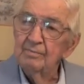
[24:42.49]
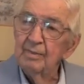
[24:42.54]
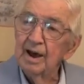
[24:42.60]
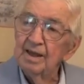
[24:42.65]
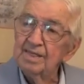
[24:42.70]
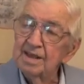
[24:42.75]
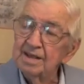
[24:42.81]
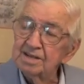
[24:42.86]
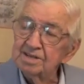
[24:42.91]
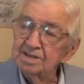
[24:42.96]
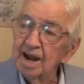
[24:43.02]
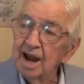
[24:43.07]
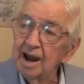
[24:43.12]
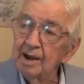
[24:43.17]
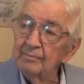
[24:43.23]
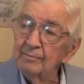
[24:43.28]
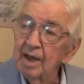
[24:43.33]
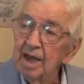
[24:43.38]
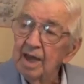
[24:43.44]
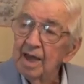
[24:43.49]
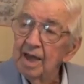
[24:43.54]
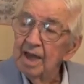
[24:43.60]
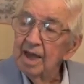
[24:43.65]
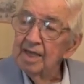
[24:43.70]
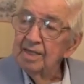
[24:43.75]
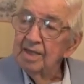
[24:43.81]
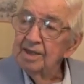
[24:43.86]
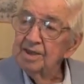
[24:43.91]
By this time,
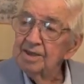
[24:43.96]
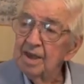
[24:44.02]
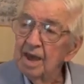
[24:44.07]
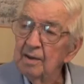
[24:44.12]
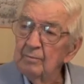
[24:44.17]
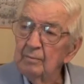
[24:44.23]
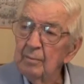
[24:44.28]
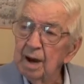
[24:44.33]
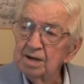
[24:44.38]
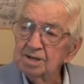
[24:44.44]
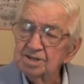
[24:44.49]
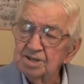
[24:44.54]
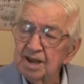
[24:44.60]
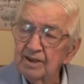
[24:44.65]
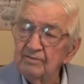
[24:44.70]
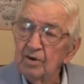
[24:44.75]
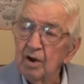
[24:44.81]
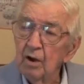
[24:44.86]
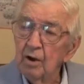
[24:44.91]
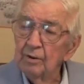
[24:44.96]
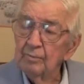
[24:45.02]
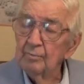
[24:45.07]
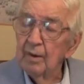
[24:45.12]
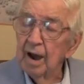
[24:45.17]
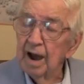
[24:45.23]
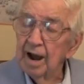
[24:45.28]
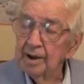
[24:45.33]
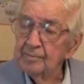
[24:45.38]
months had
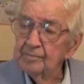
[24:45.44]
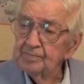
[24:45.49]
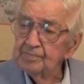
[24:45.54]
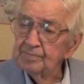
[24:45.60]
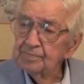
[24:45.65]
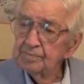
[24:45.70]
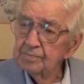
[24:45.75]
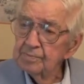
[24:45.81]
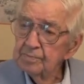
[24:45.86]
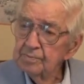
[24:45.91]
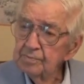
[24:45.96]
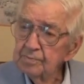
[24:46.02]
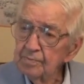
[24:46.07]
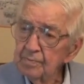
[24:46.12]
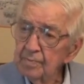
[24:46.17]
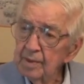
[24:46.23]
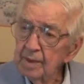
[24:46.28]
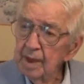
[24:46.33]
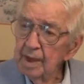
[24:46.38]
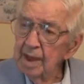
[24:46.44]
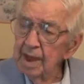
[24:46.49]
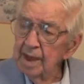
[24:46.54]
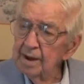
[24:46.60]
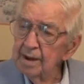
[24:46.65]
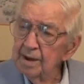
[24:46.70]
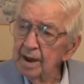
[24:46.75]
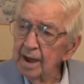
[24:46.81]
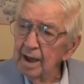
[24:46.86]
gone by,
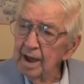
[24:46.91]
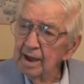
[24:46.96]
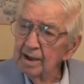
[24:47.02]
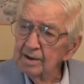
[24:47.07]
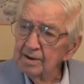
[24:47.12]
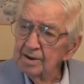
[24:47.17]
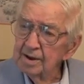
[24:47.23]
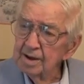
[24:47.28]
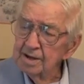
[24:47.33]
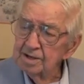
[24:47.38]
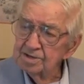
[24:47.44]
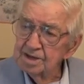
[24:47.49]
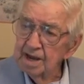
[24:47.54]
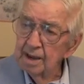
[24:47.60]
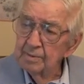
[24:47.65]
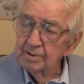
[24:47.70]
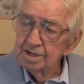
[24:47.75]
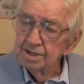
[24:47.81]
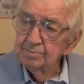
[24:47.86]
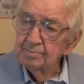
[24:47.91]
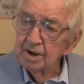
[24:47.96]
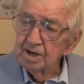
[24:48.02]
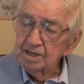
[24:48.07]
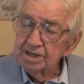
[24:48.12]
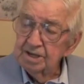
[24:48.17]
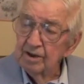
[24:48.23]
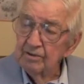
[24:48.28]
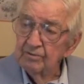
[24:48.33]
and I established
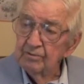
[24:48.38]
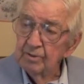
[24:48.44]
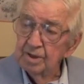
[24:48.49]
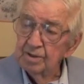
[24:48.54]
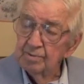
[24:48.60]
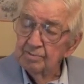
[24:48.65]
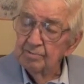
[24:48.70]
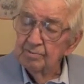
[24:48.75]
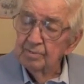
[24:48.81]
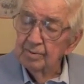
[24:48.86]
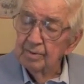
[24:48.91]
myself with